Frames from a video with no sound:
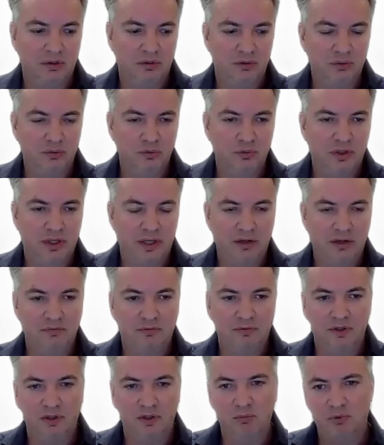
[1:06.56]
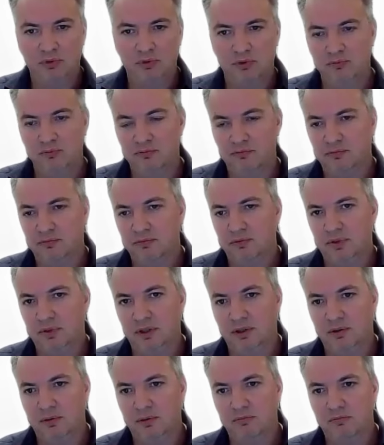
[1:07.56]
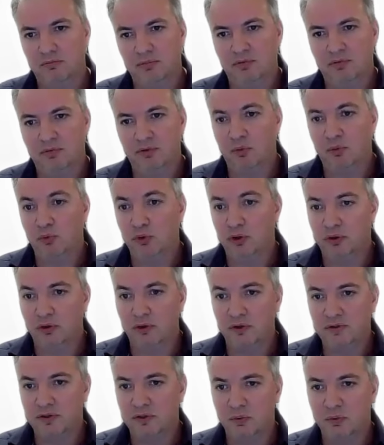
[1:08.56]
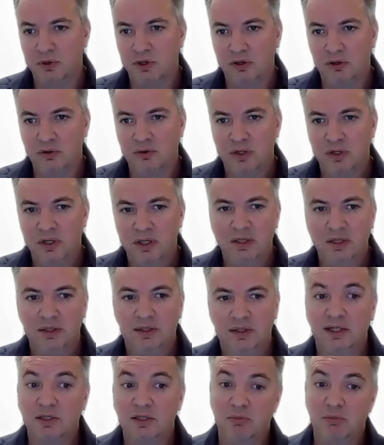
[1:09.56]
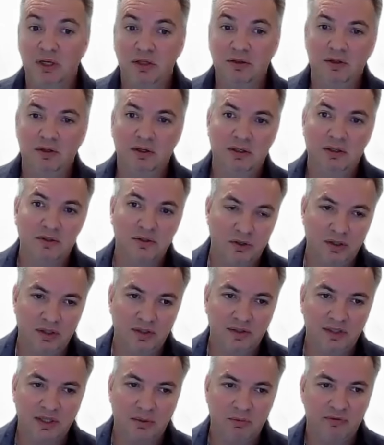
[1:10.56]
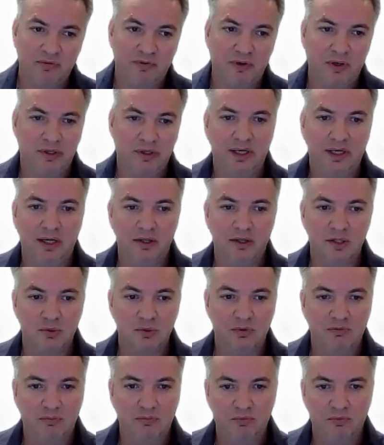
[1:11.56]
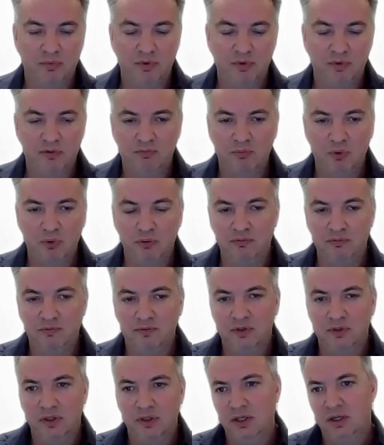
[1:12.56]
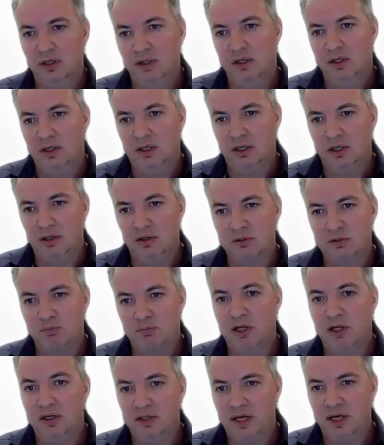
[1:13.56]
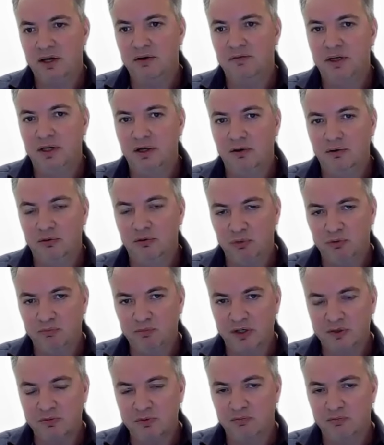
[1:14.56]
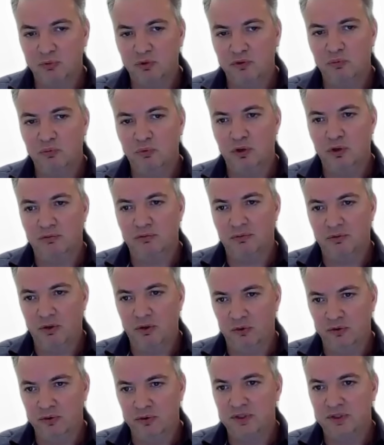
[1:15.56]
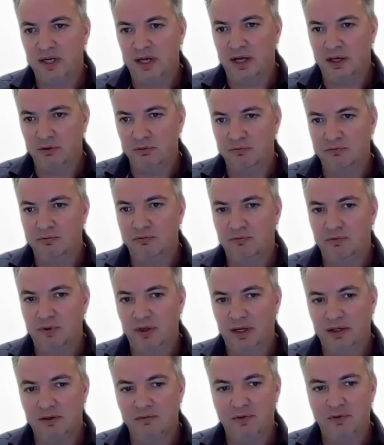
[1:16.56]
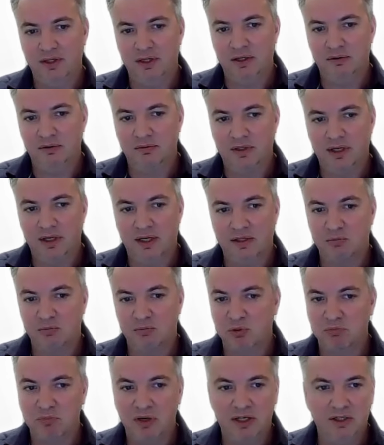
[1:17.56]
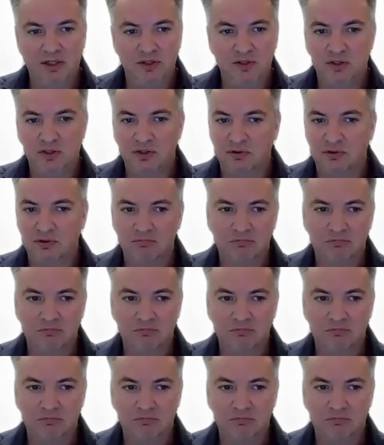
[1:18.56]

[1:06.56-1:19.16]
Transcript: Google Cloud for a number of our workloads as well. That's meant that in some of our accounts we've moved spend out of there, and as we've moved workloads out of there, that's been managed